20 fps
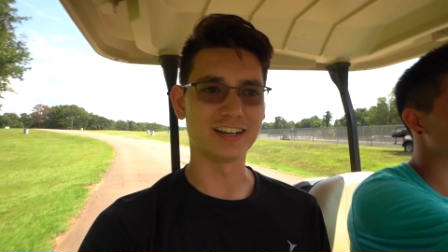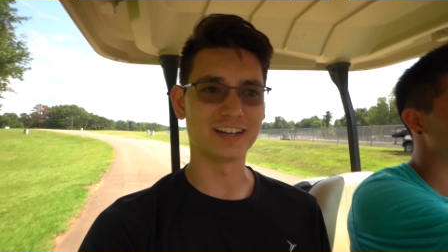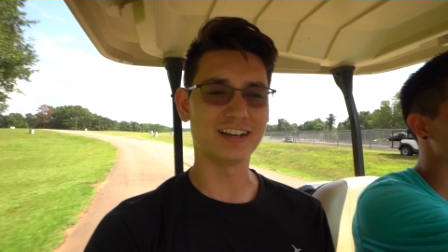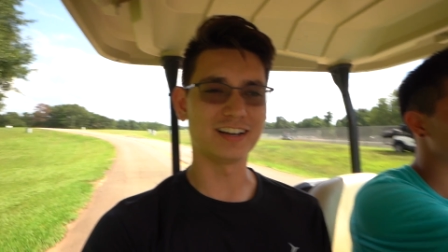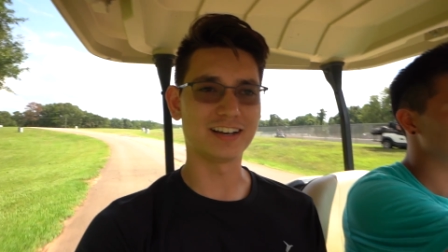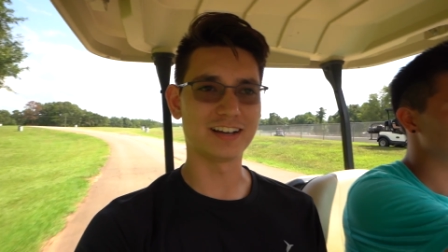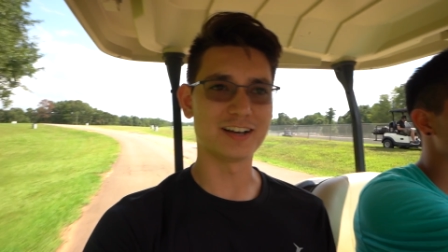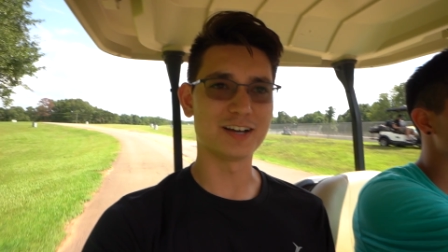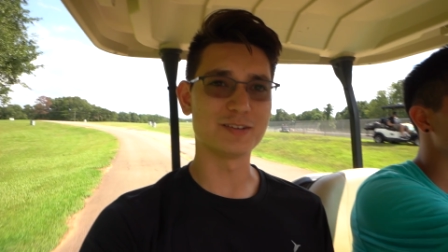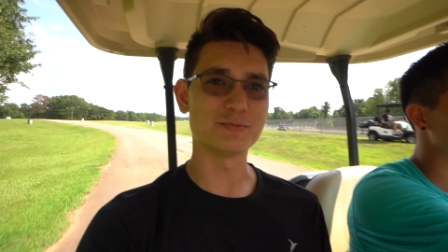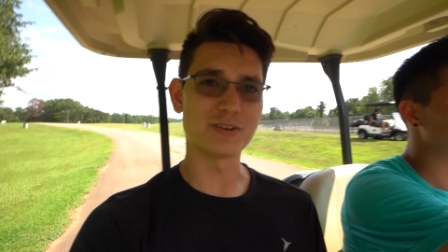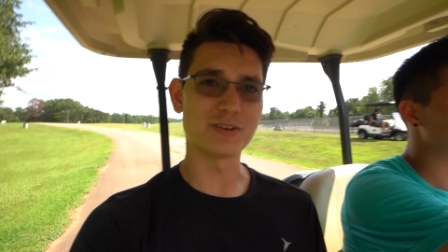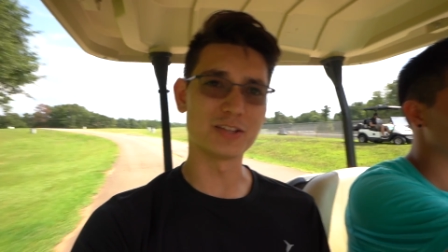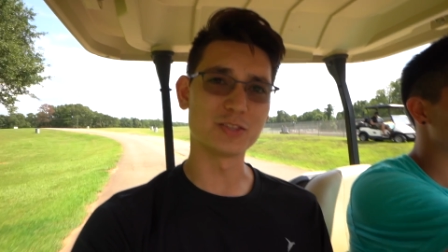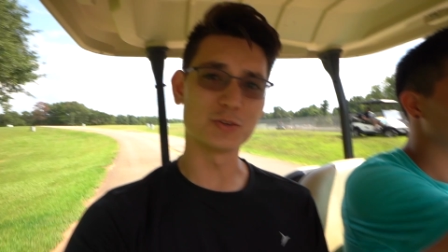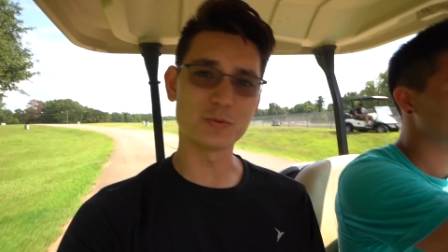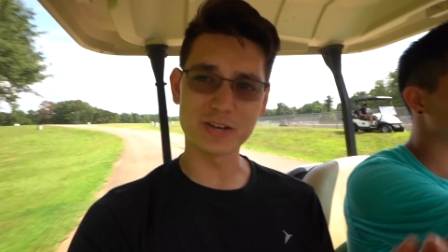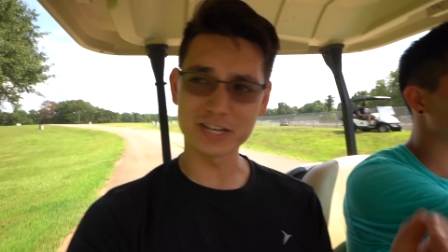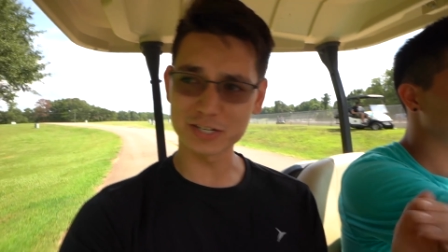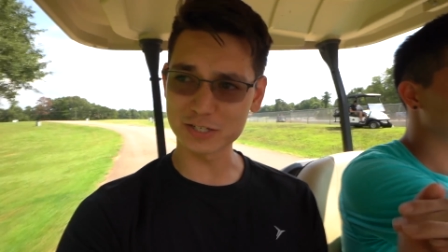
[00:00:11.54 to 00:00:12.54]
Um, on
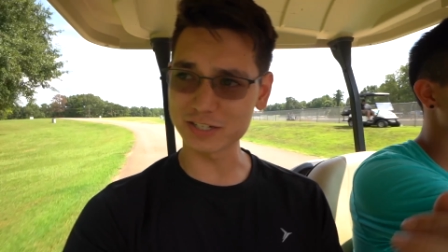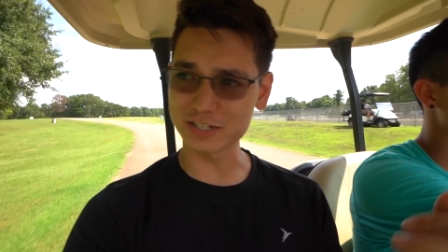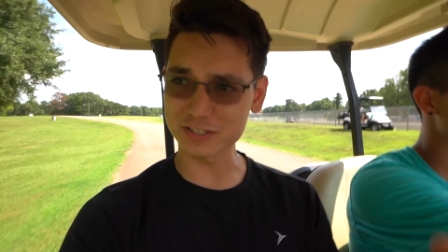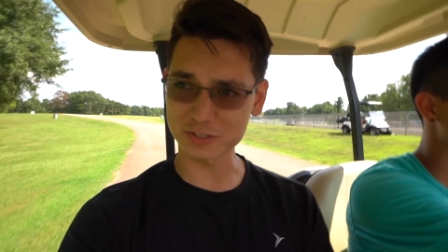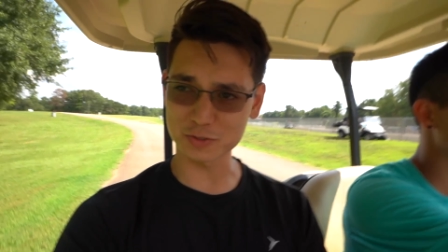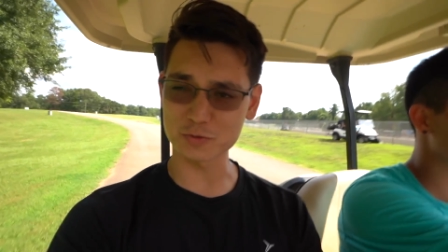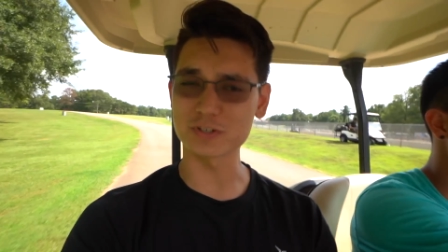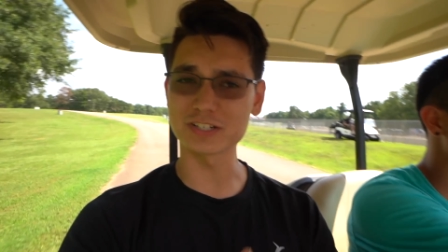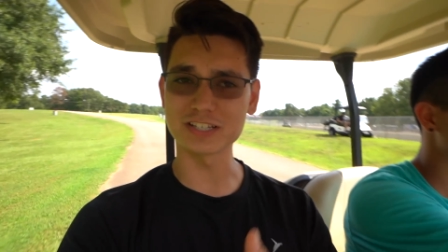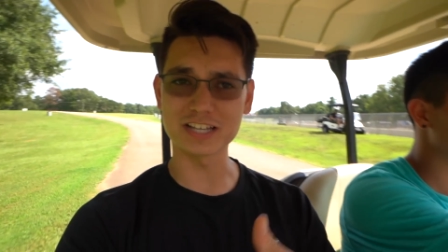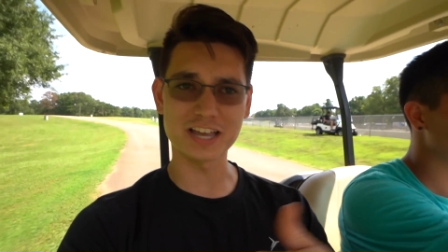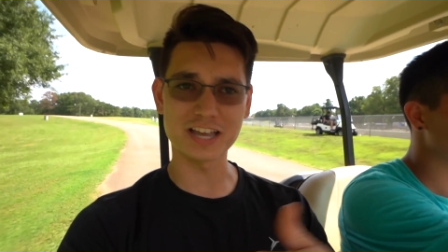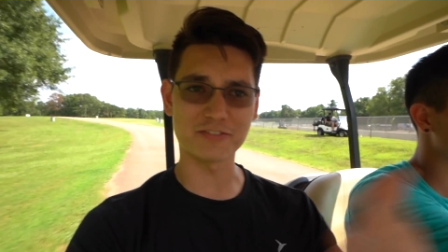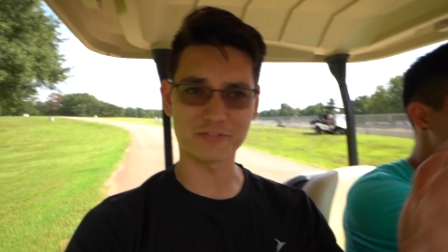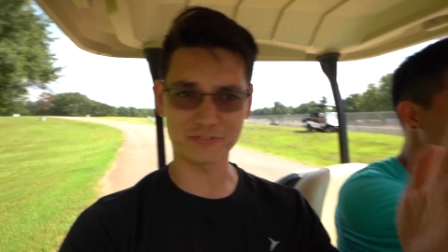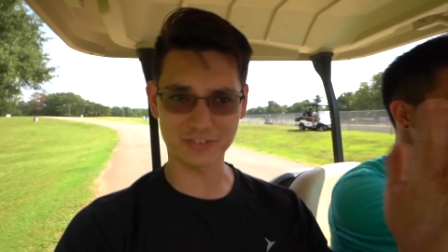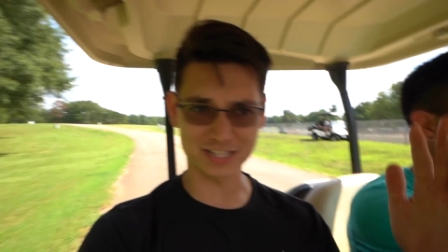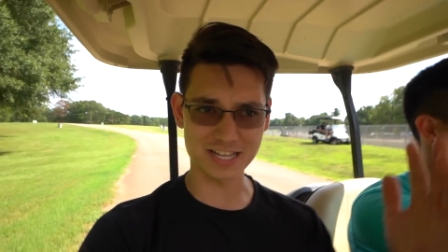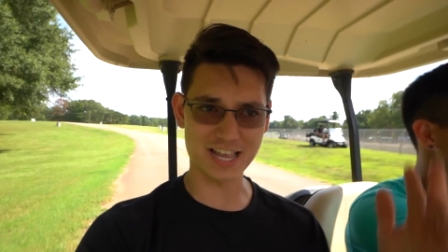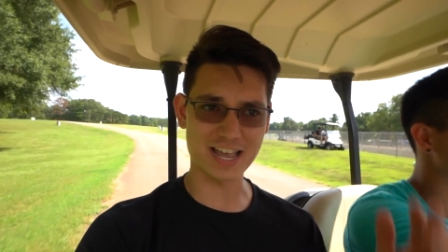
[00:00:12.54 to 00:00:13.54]
the way to
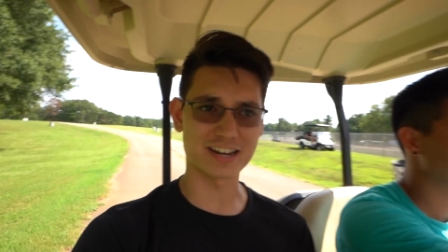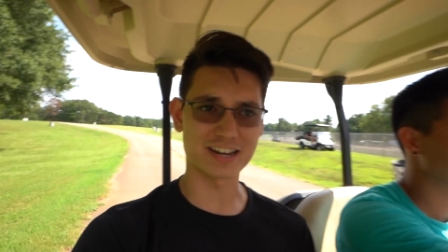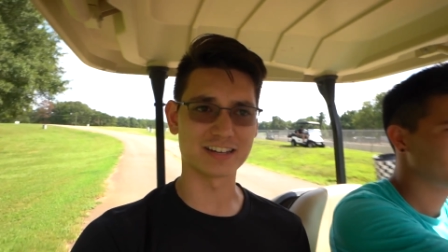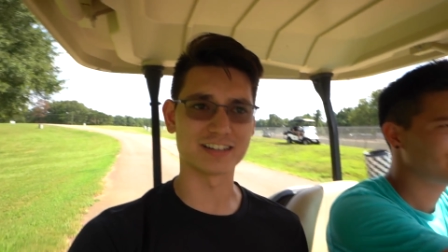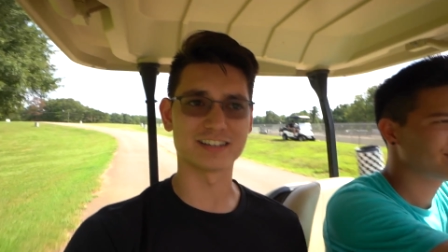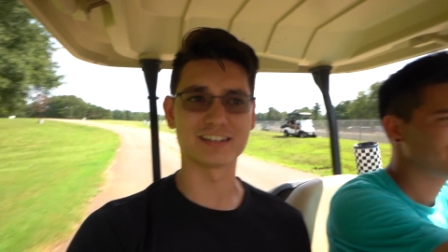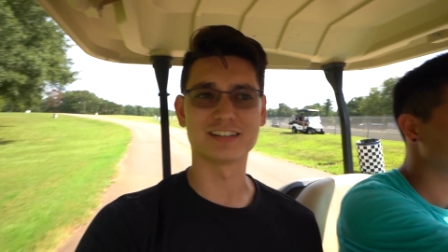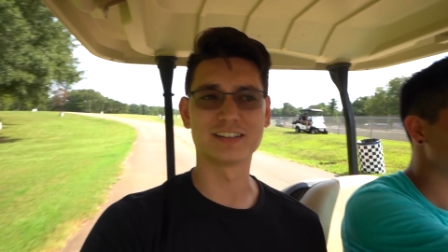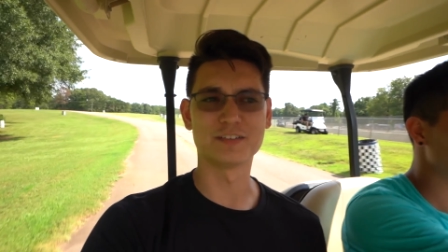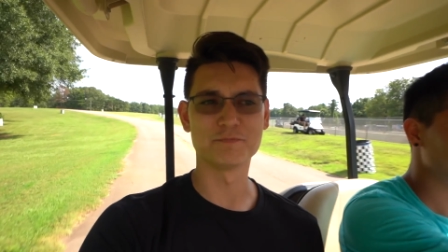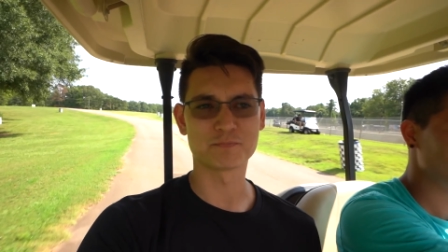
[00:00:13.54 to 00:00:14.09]
Gridlife, Atlanta,